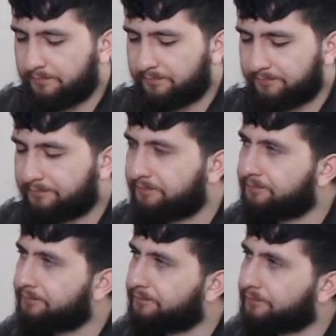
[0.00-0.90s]

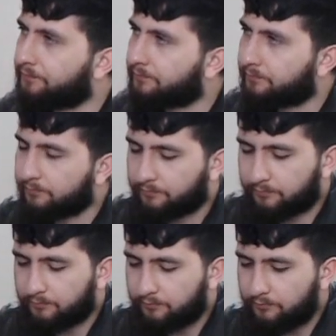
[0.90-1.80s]

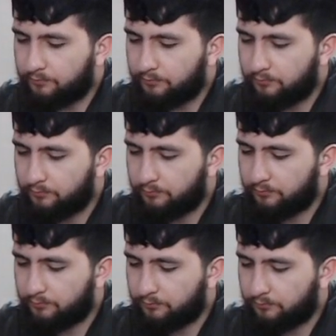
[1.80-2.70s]

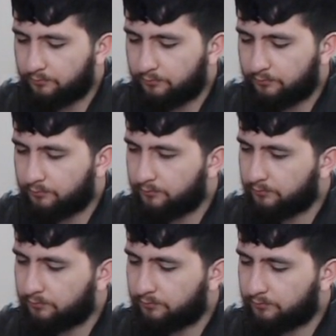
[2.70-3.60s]

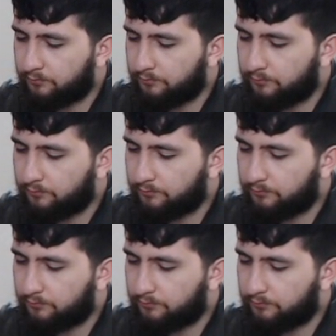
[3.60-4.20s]
No words are spoken by the person on screen.